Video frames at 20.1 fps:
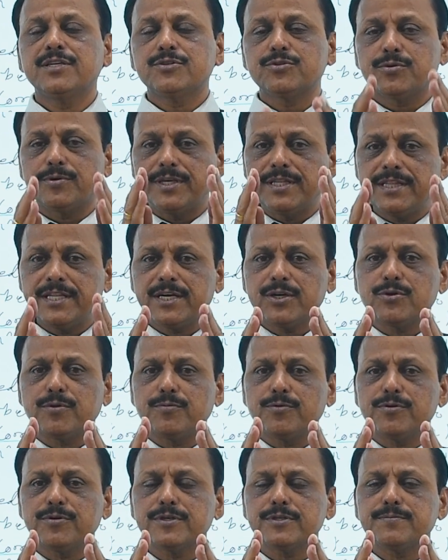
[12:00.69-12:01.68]
So in that
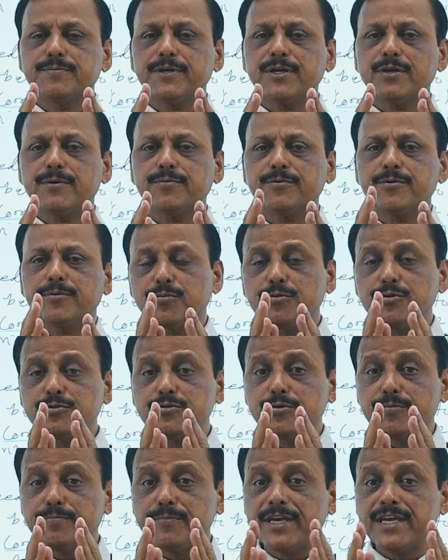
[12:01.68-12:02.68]
homologous pair of
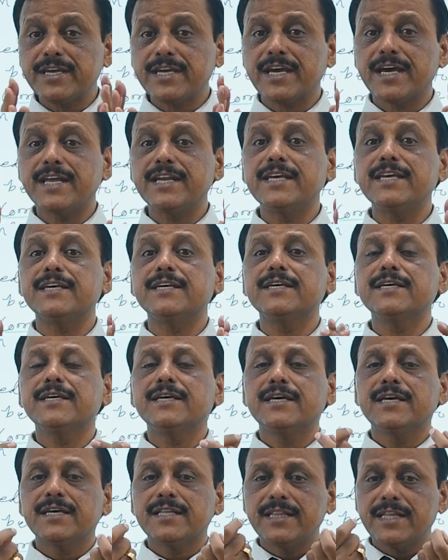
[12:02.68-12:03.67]
chromosome may carry
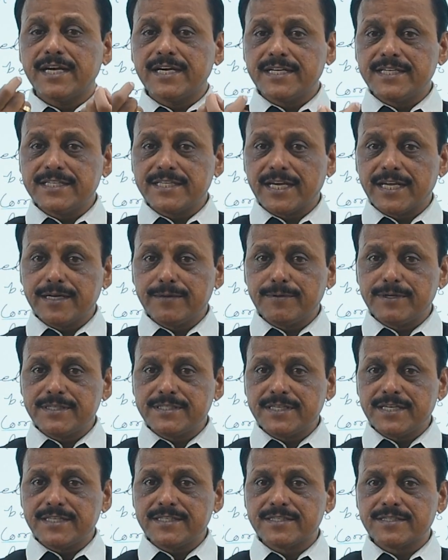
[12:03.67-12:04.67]
that desirable
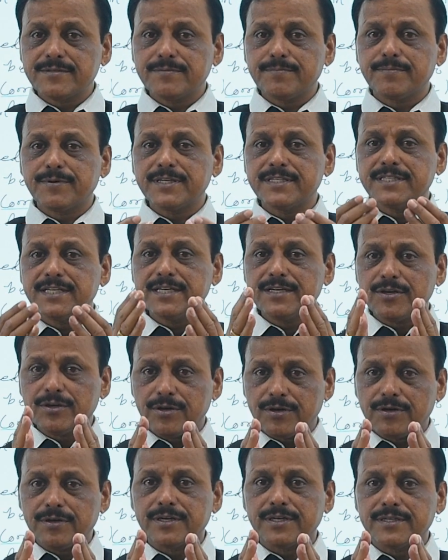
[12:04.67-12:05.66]
genes present
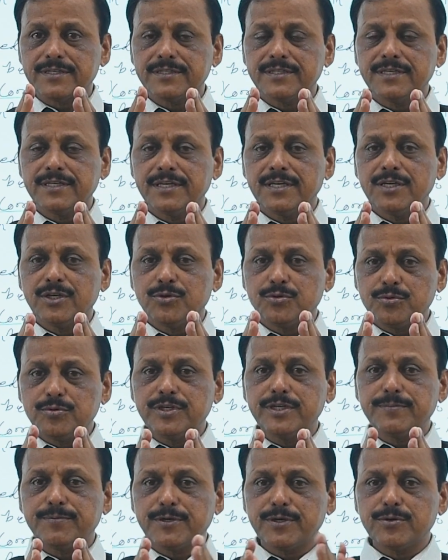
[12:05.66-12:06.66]
on two
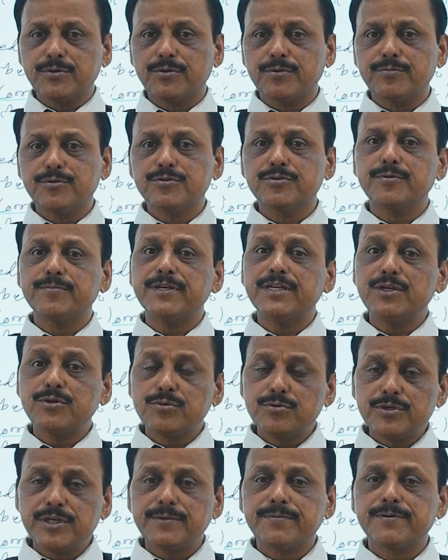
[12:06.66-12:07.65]
different chromosomes in
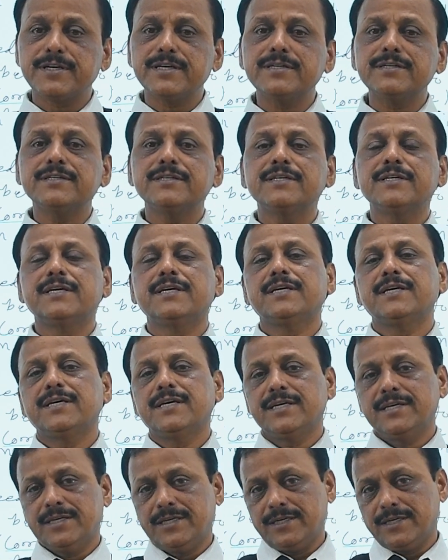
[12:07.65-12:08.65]
two different
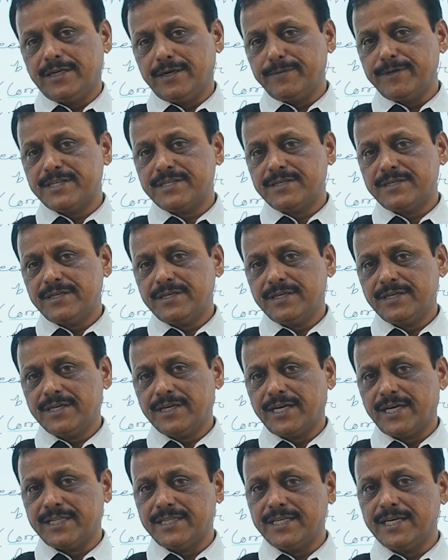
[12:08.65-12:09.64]
gametes,
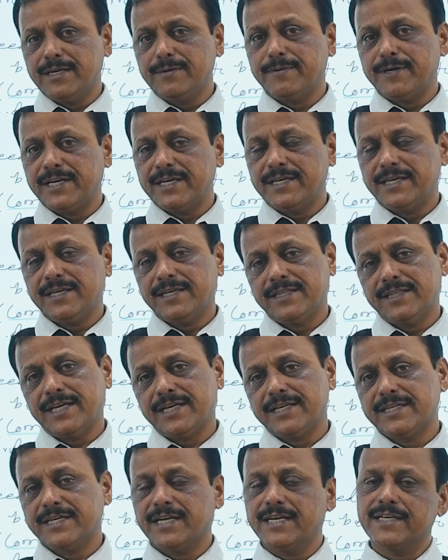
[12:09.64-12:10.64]
and thereby
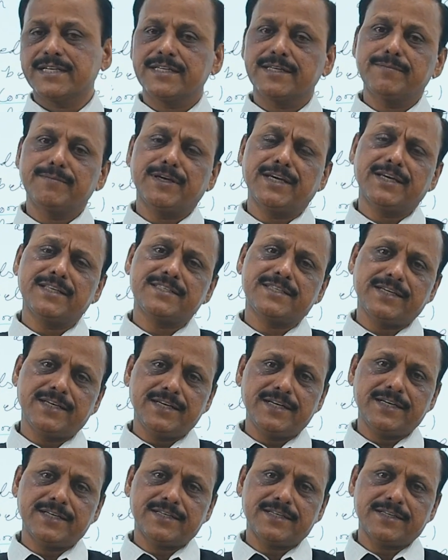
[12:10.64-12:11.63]
that character may get
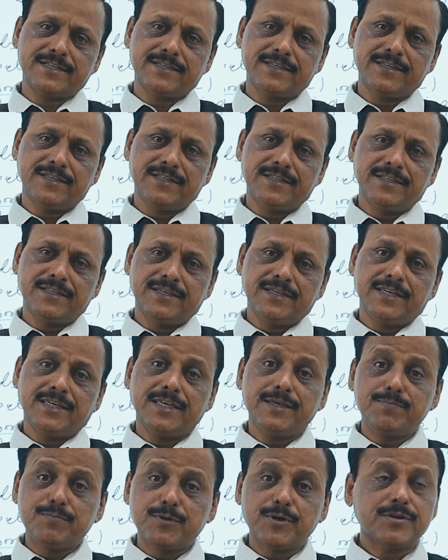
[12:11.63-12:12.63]
segregated
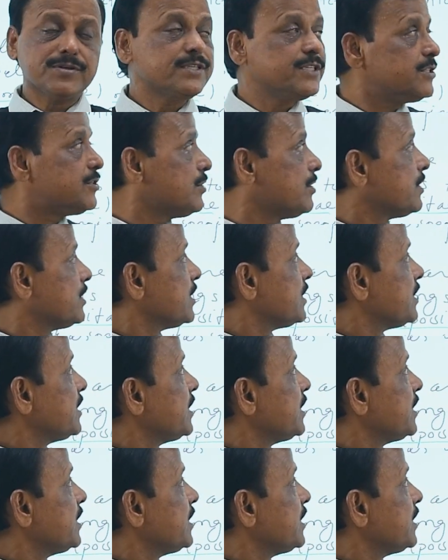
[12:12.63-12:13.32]
if meiosis occur.